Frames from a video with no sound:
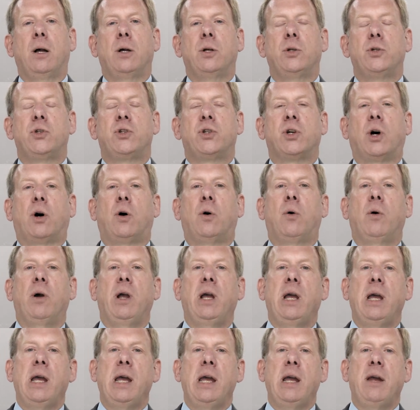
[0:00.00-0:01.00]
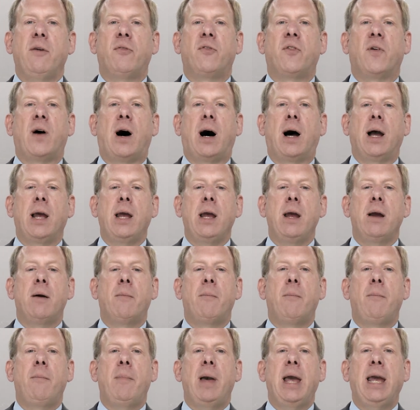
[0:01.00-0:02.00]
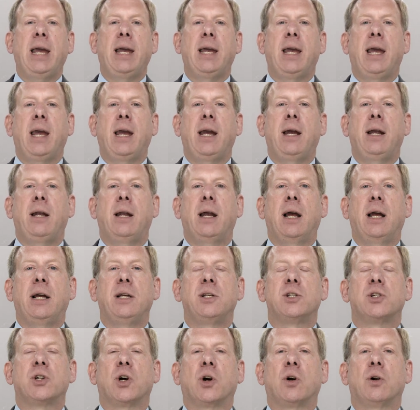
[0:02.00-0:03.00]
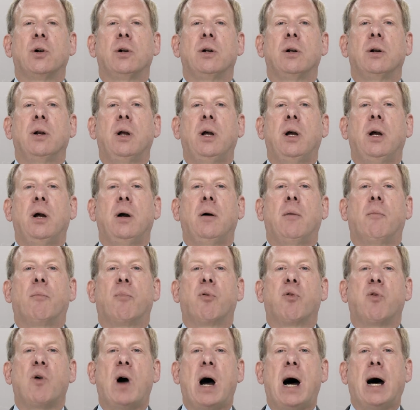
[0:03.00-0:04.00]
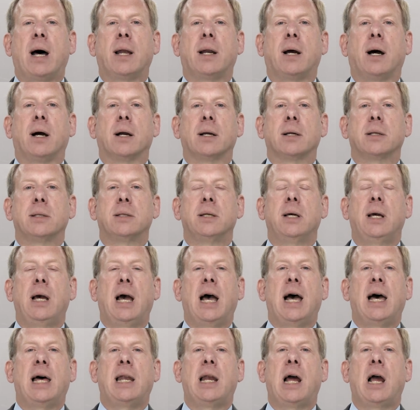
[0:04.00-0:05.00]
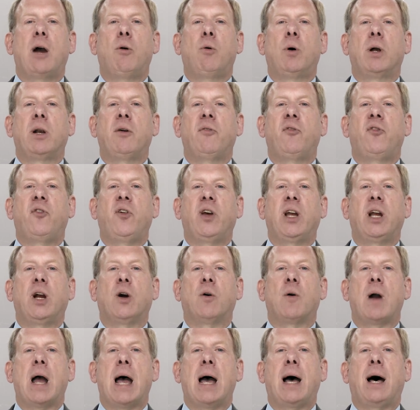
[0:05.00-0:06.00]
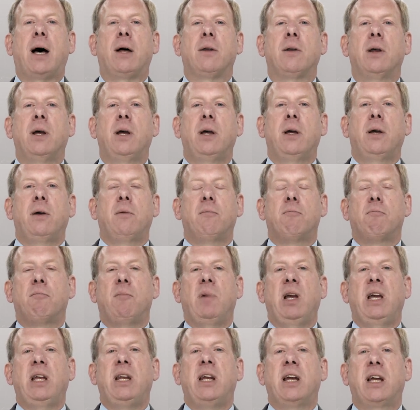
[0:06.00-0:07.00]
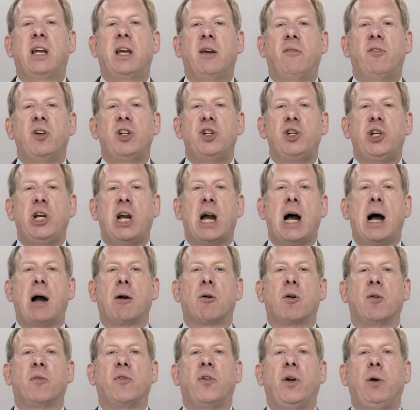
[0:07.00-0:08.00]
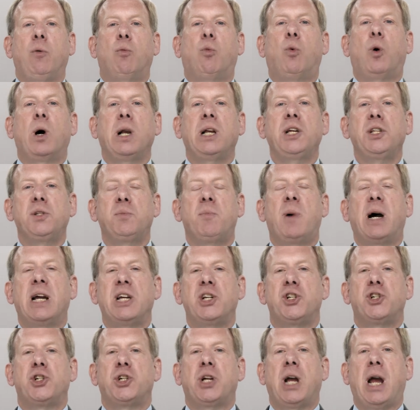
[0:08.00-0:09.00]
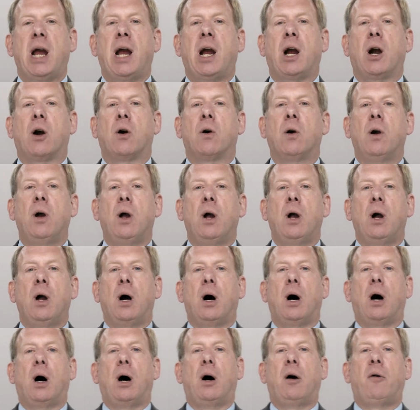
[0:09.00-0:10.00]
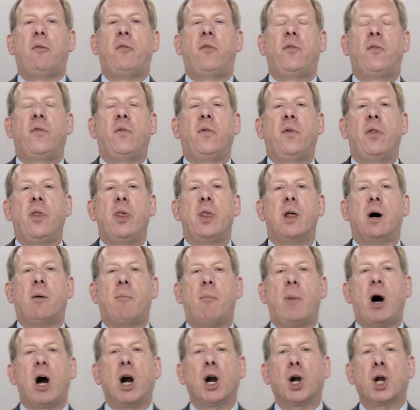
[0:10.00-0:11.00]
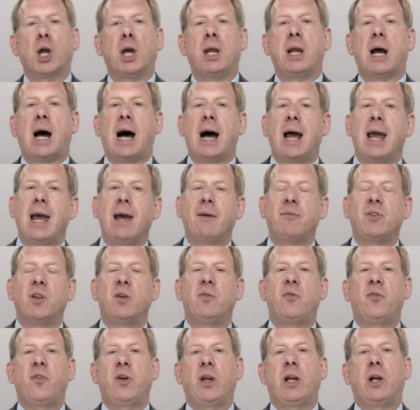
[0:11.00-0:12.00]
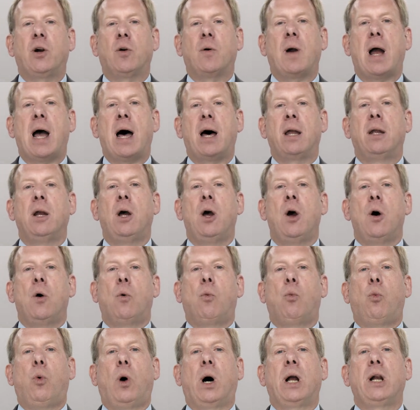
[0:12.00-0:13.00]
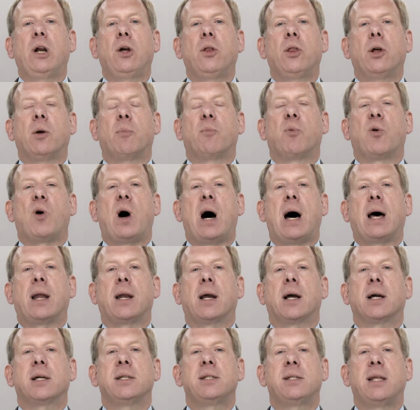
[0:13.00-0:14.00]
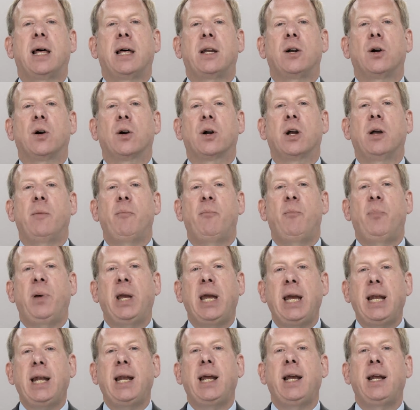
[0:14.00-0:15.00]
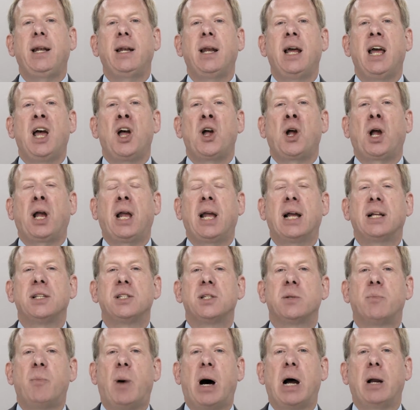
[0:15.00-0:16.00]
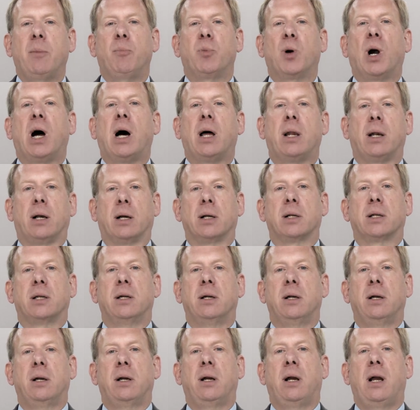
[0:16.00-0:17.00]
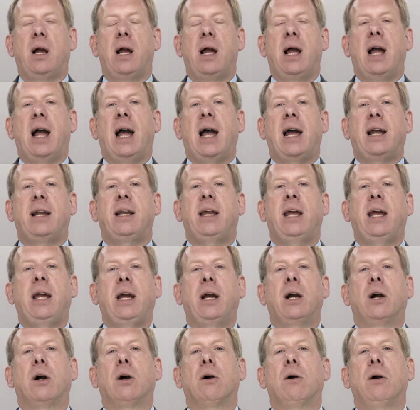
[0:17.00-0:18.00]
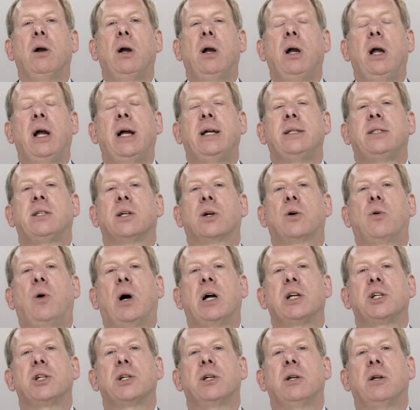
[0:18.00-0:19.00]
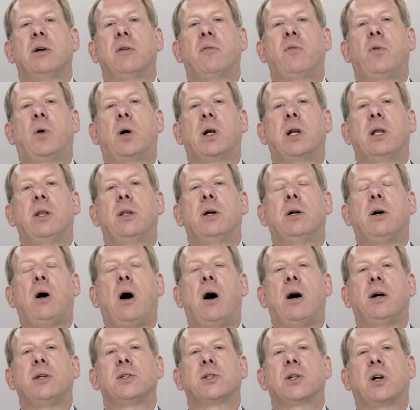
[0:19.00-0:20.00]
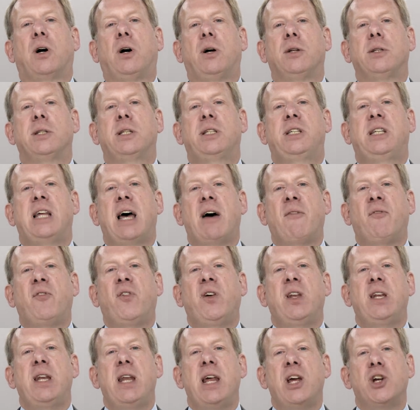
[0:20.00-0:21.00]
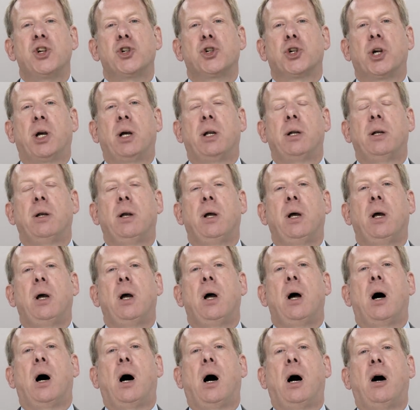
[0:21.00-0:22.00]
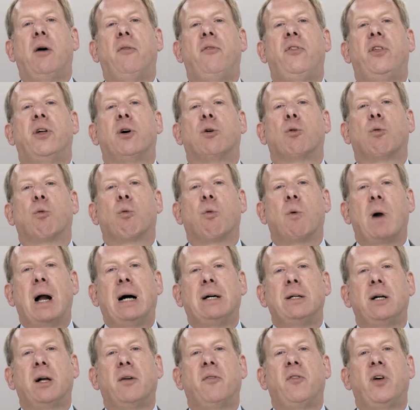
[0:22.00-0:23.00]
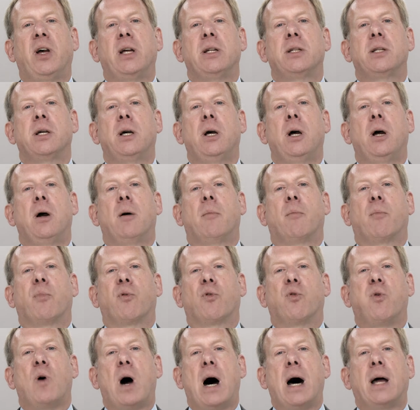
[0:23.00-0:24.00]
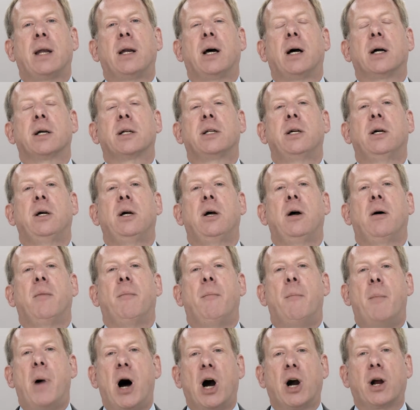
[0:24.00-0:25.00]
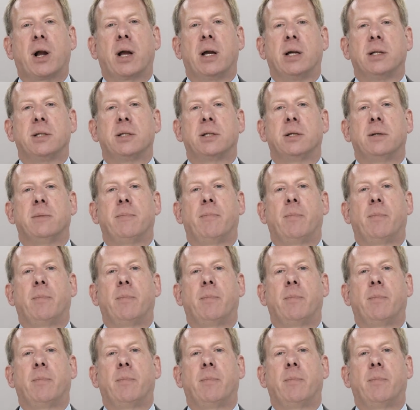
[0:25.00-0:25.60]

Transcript: So if I am making a certain product and I want to figure out in a given geography, what is my share of the market, I have to figure out what are the products that are competing against my product. And here it's a question of what in the law is called definition of the relevant product market.